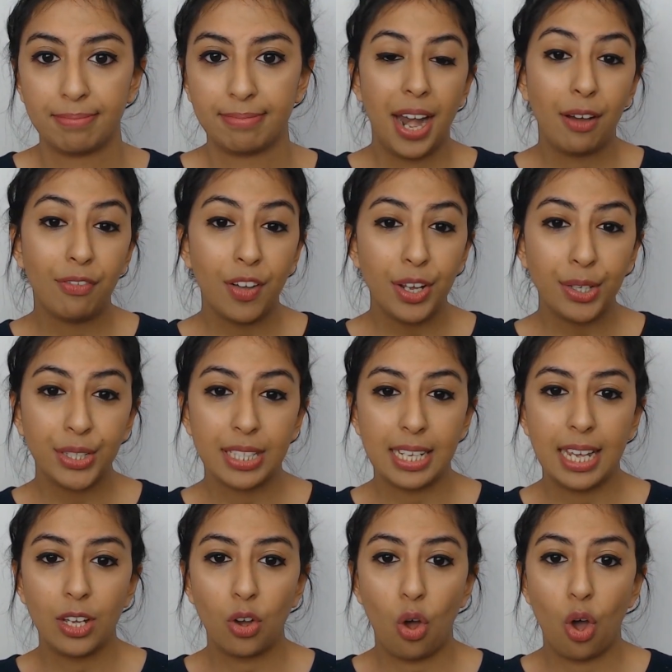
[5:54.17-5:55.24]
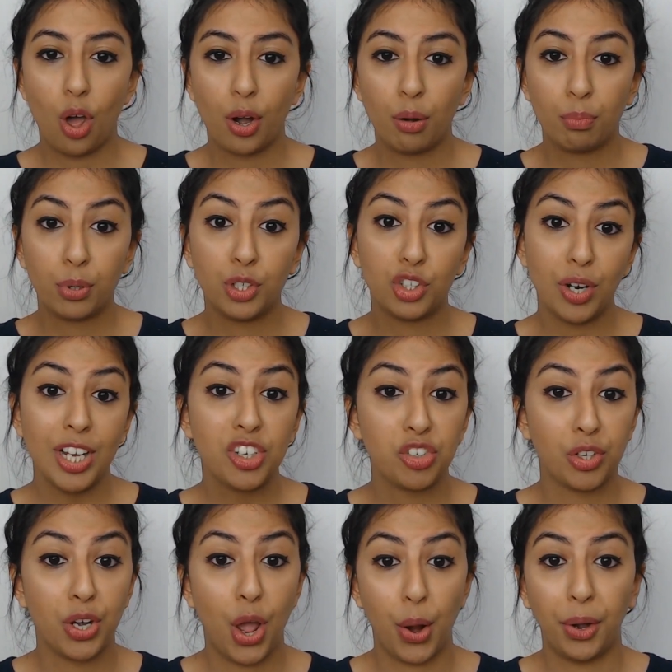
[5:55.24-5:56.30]
Now, focusing on
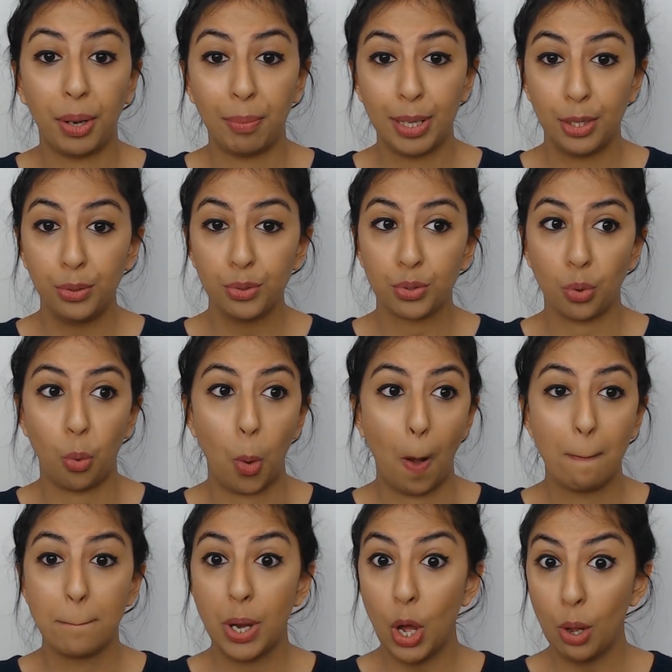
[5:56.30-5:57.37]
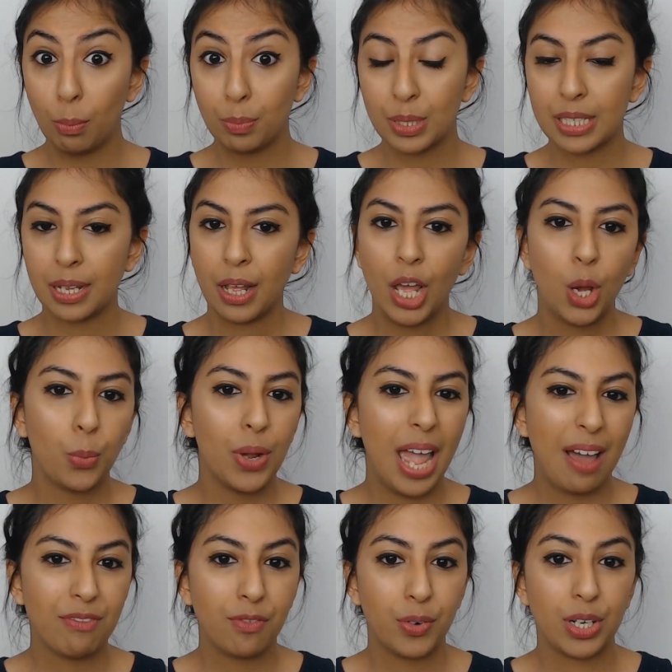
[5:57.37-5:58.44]
progesterone-only pills or POPs, we
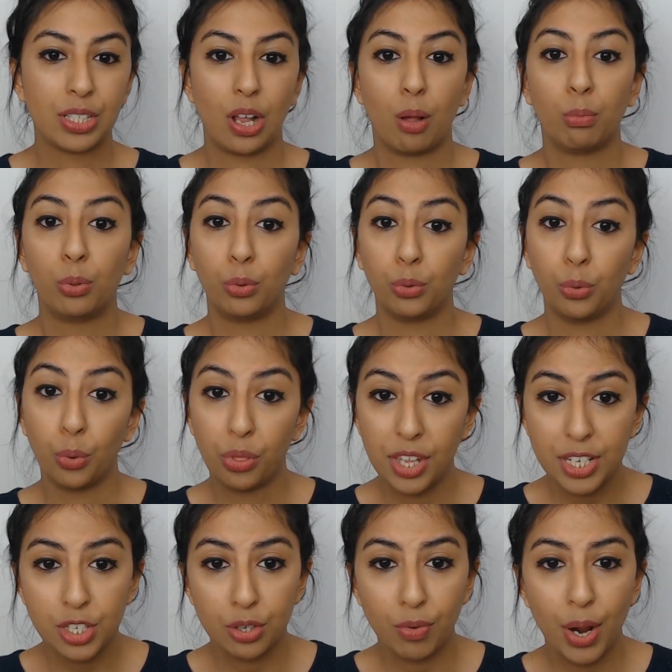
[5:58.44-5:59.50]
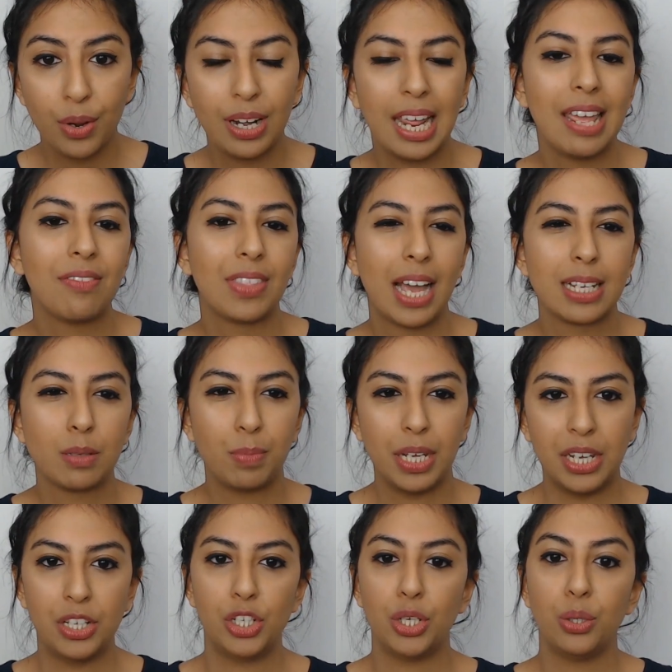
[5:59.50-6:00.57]
have, for example, norethisterone, if that's
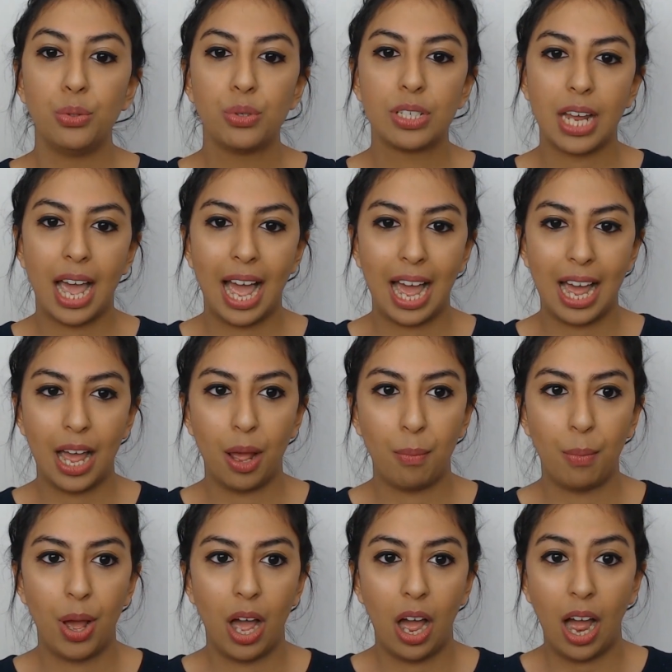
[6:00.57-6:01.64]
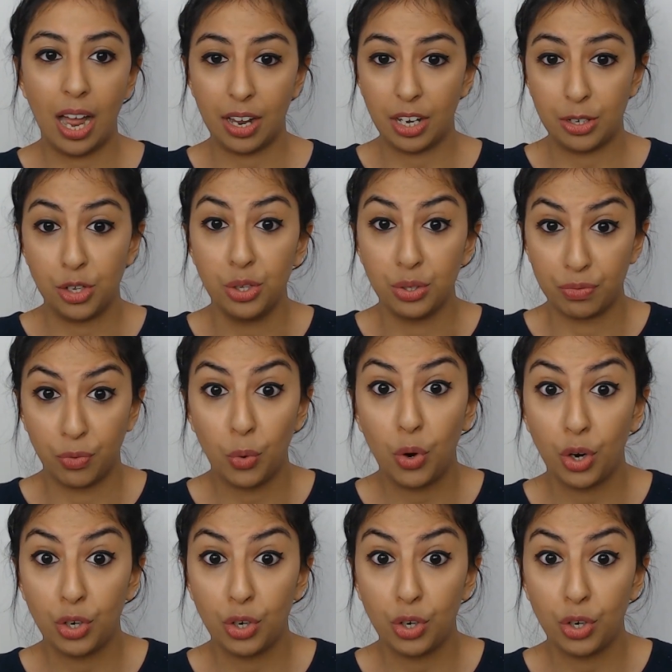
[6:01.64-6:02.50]
being used, used for